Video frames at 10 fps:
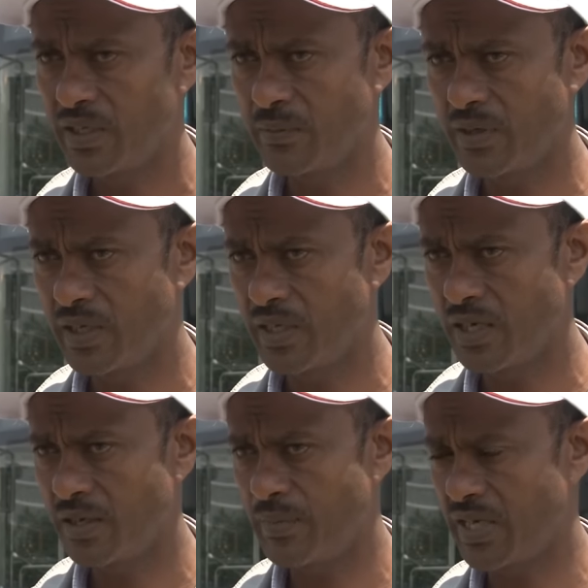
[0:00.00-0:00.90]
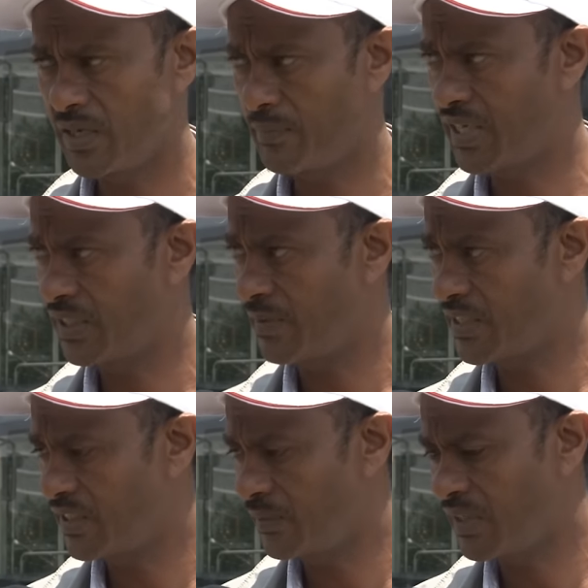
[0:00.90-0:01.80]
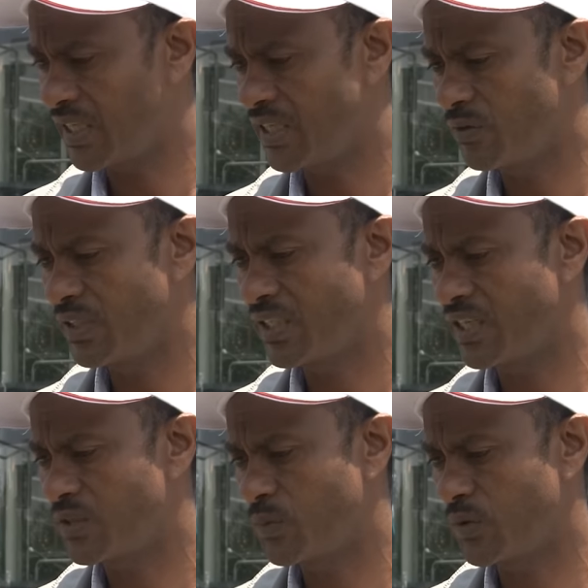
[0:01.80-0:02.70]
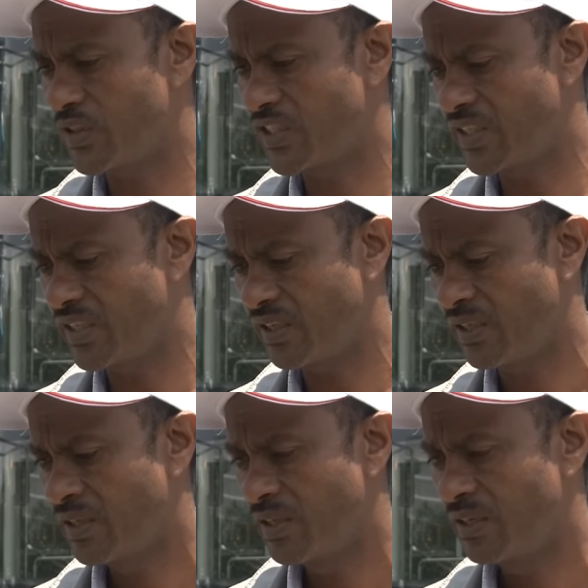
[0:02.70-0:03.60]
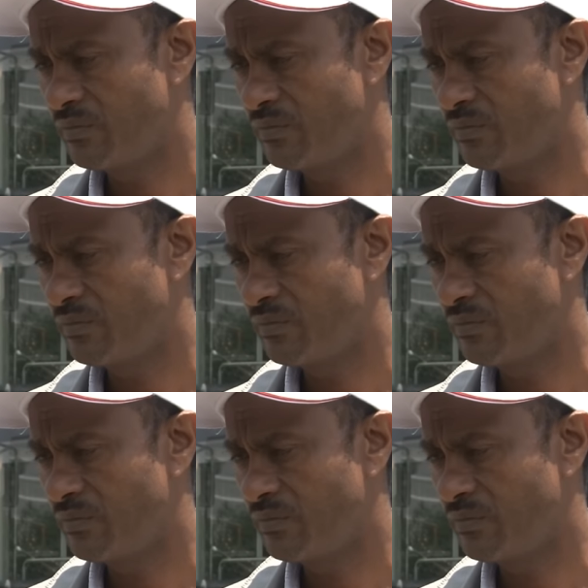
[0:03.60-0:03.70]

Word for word: and give proper answers to the transport problem in the city.